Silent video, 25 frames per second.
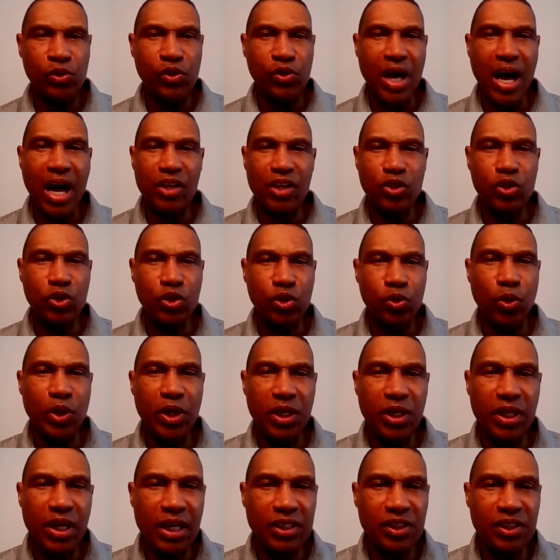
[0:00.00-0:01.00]

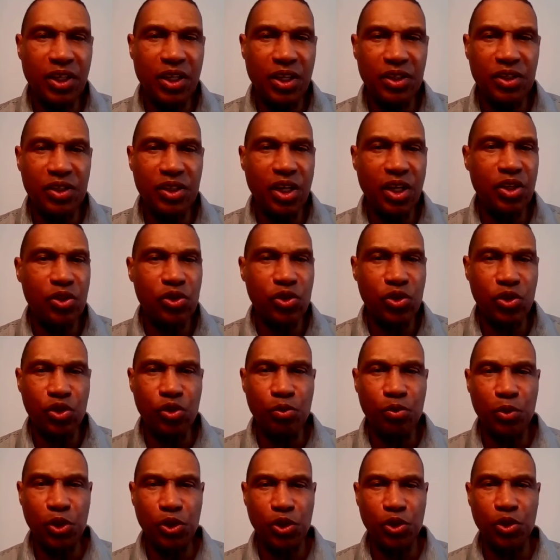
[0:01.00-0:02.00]
2020 as he continues
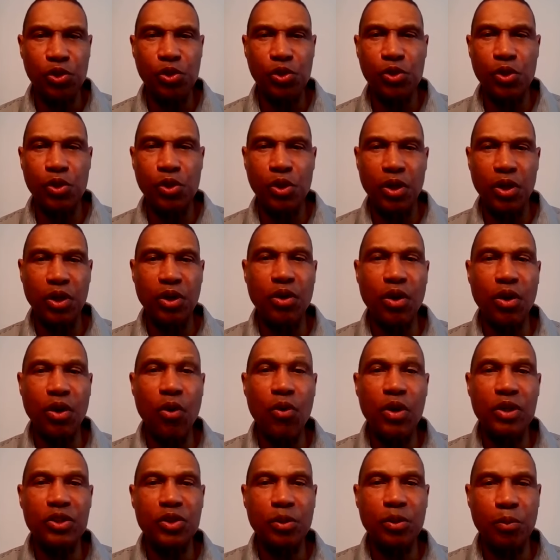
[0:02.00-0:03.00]
to mature and
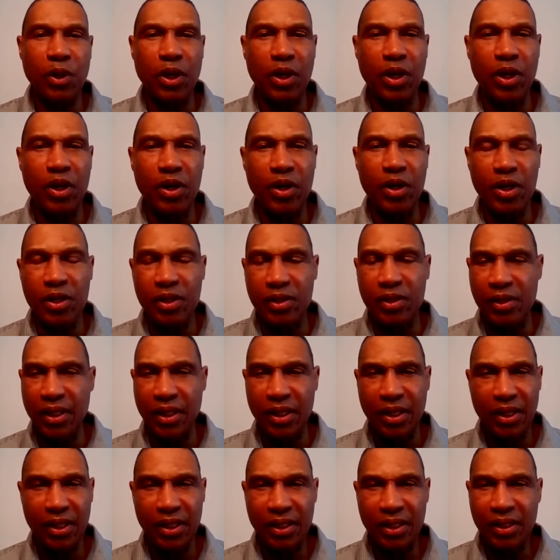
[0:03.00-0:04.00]
grow as a player, and
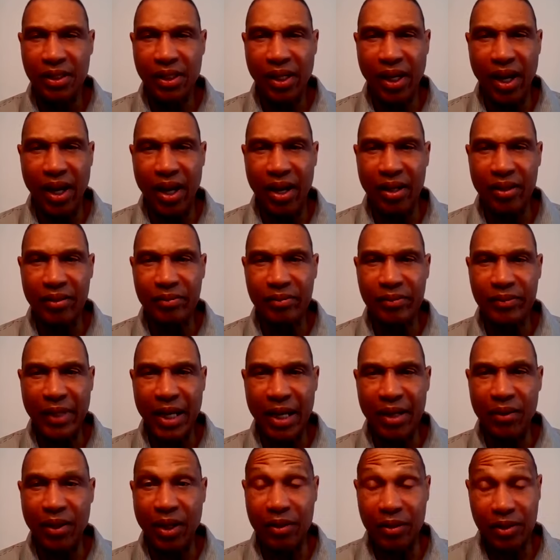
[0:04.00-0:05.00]

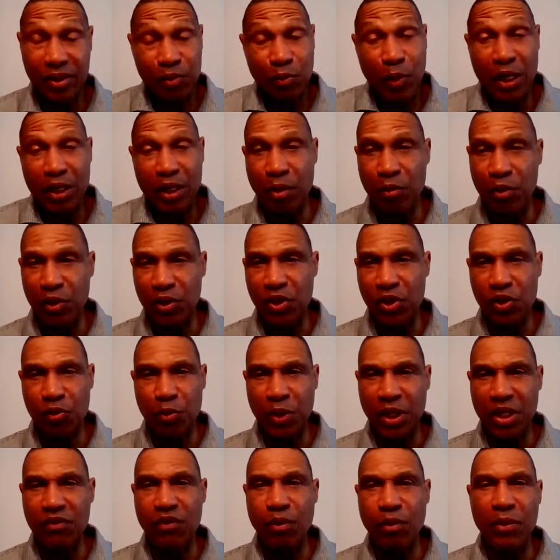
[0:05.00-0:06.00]
I expect him to
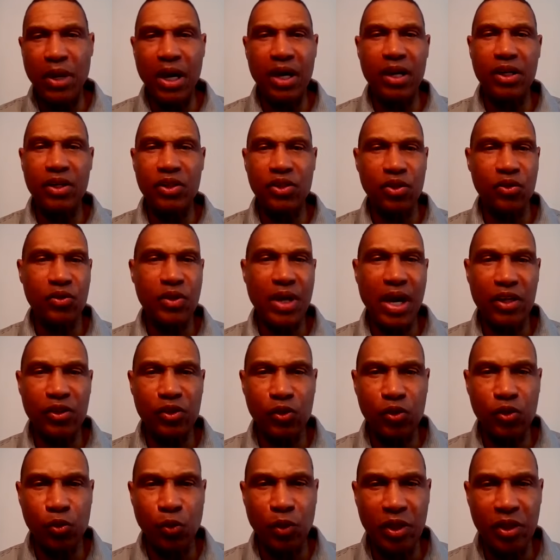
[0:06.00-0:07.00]
just be even better in
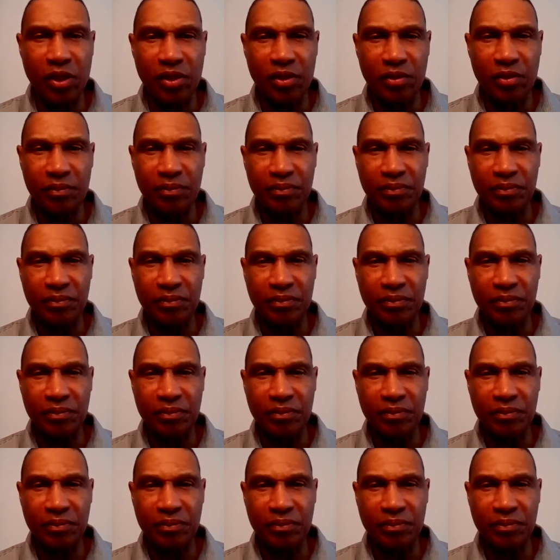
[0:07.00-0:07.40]
2020.